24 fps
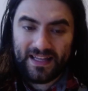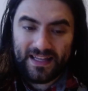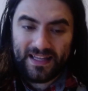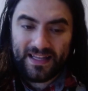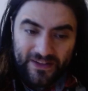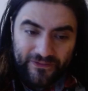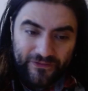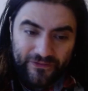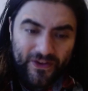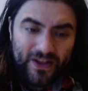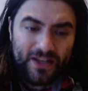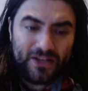
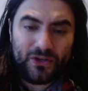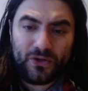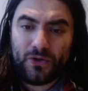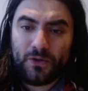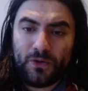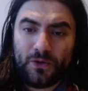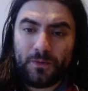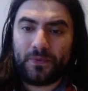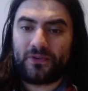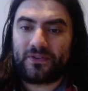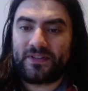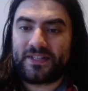Yvette
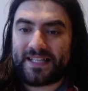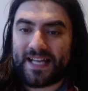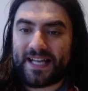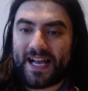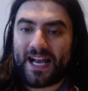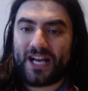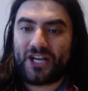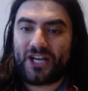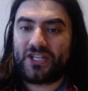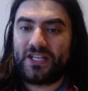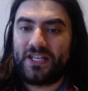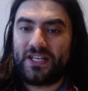Cooper is
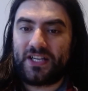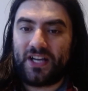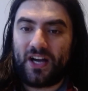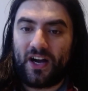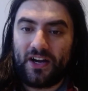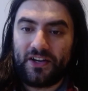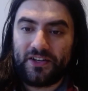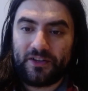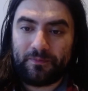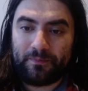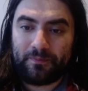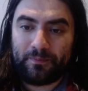actually
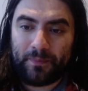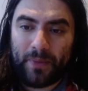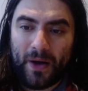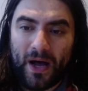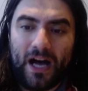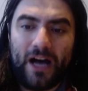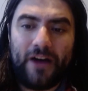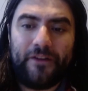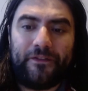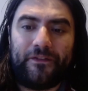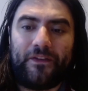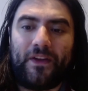kind of
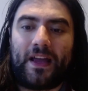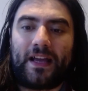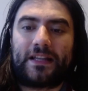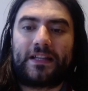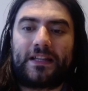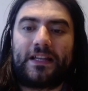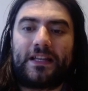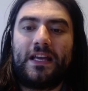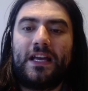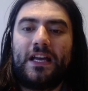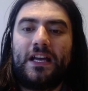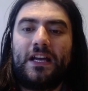perfect
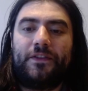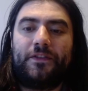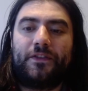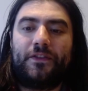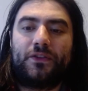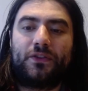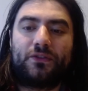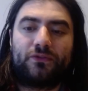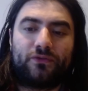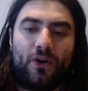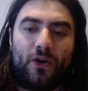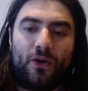for
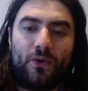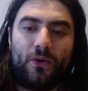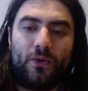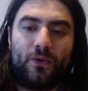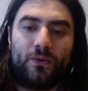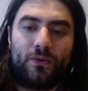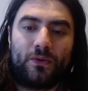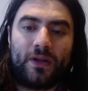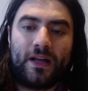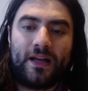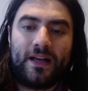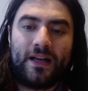the
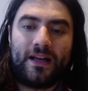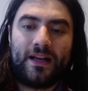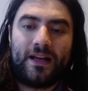role